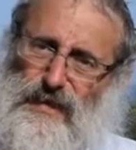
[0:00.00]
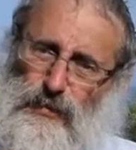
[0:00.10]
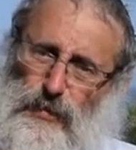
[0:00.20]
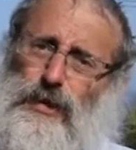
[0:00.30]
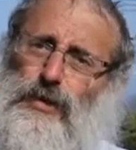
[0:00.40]

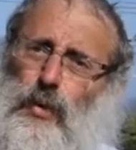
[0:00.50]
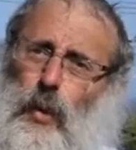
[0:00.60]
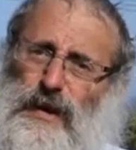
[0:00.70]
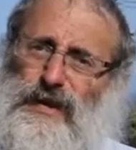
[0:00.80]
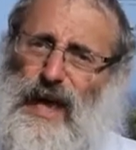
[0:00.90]
What does
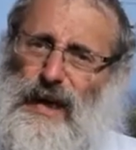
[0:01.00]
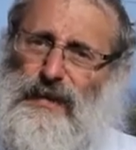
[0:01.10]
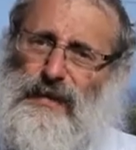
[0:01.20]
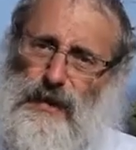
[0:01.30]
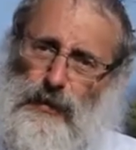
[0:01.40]
talking to
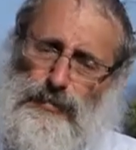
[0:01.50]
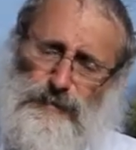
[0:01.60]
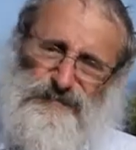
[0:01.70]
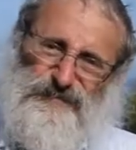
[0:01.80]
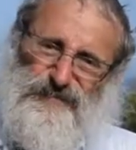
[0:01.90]
others help?
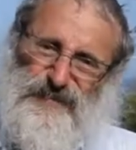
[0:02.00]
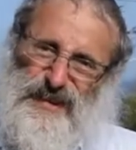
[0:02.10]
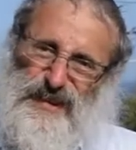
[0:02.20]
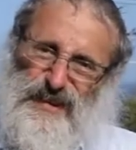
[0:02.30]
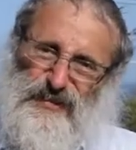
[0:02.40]

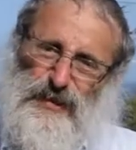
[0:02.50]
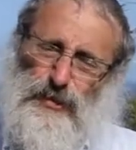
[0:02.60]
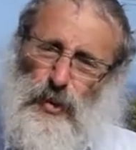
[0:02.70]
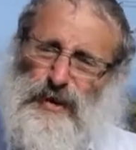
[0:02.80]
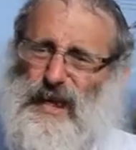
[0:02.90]
Well,
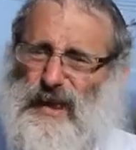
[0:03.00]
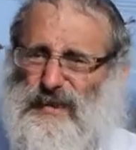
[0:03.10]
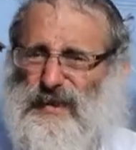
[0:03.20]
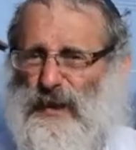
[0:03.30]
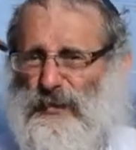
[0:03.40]
talking to
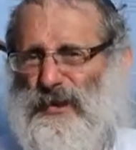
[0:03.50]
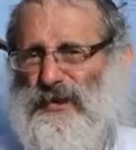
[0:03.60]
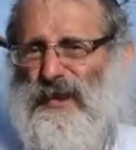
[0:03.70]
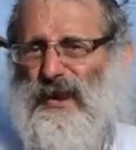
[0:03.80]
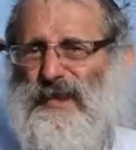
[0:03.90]
others helps
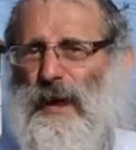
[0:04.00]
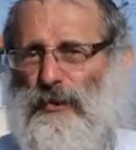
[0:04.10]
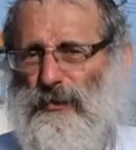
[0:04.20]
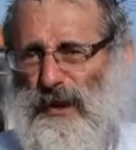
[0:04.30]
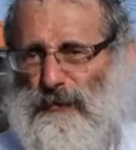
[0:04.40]
on a, a
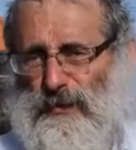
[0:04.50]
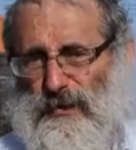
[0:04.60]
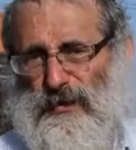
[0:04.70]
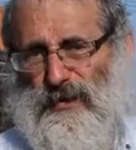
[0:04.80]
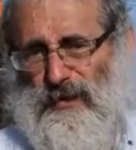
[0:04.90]
number of
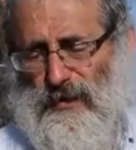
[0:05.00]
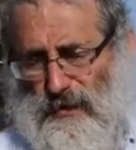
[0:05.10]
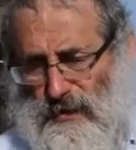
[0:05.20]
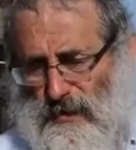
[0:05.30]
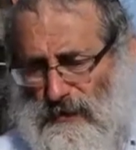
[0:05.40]
levels.
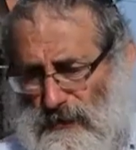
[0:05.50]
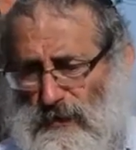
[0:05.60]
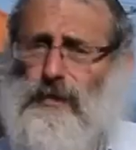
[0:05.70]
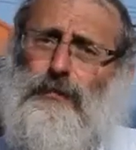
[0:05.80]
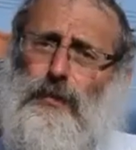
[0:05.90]

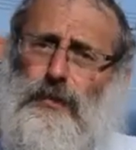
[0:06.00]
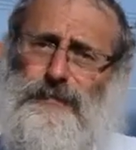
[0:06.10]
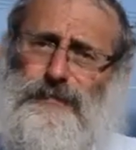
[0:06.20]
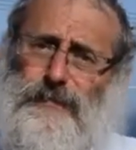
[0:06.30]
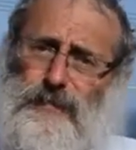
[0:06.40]
First of all,
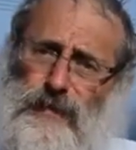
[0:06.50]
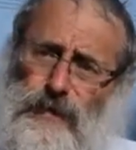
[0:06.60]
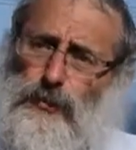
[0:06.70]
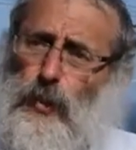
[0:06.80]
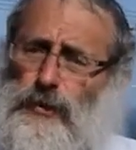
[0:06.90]

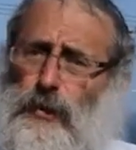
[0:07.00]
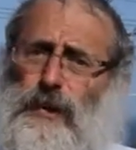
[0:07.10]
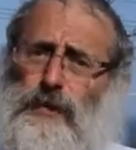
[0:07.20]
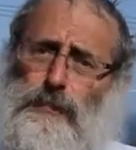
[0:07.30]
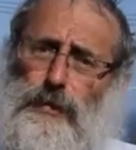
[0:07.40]
uh, talk to
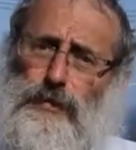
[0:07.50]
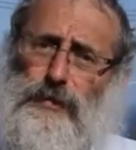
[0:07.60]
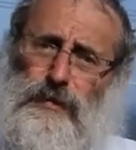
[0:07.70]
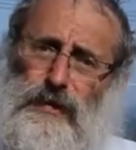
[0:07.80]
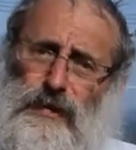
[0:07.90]
another
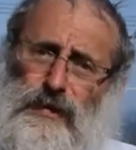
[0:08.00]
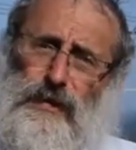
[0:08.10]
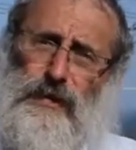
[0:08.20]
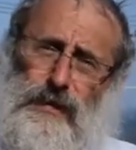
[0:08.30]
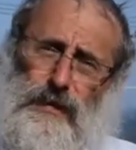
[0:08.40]
person.
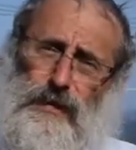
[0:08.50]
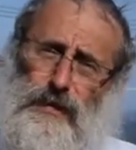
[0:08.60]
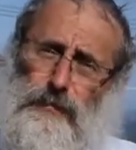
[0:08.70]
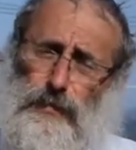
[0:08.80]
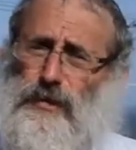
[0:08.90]

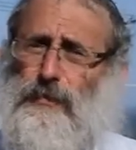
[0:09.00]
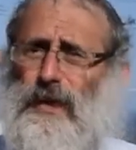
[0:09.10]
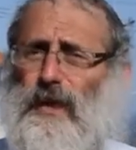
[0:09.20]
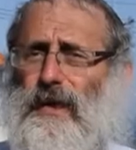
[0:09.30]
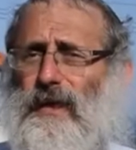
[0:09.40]
person
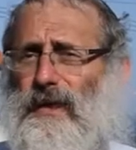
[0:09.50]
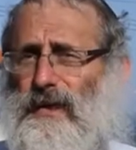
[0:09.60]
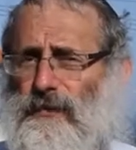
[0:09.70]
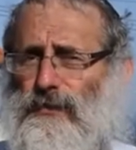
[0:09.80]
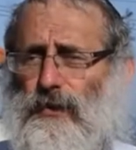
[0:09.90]
may
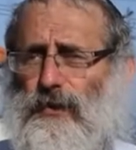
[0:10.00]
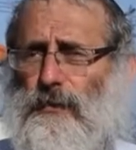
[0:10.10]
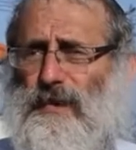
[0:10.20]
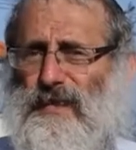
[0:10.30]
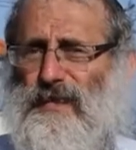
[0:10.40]
give you
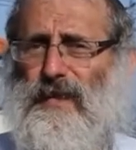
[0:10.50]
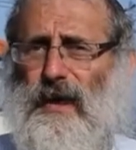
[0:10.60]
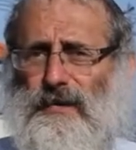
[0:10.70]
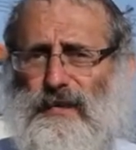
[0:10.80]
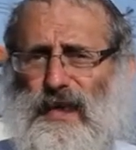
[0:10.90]
some
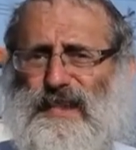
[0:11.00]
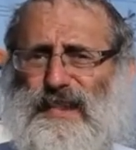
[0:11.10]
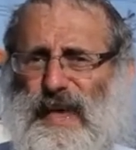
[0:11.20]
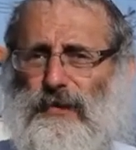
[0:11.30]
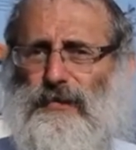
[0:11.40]
insight and
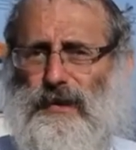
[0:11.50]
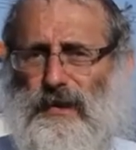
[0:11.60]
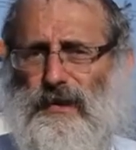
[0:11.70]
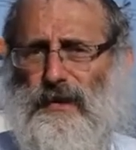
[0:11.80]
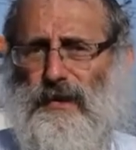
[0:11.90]

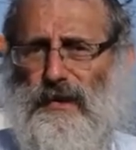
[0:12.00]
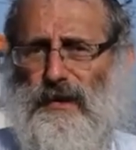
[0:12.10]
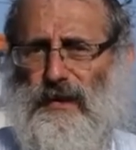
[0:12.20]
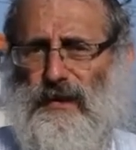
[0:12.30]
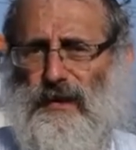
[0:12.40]
clarity
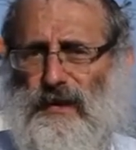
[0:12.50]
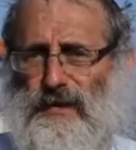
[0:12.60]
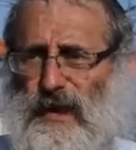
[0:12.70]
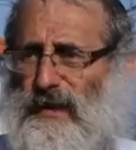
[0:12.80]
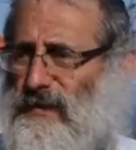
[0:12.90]

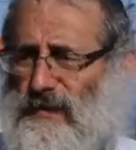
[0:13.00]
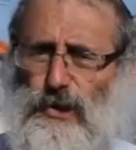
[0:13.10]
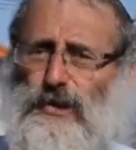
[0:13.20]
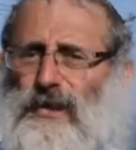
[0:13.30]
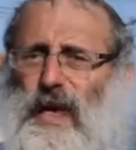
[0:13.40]
that
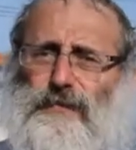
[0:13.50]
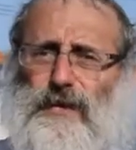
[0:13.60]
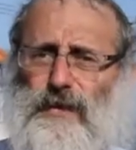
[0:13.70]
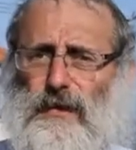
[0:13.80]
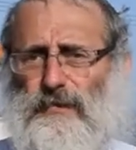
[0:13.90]
you didn't have
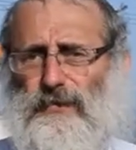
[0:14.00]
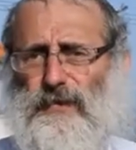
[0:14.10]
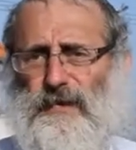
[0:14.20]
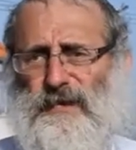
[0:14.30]
yourself.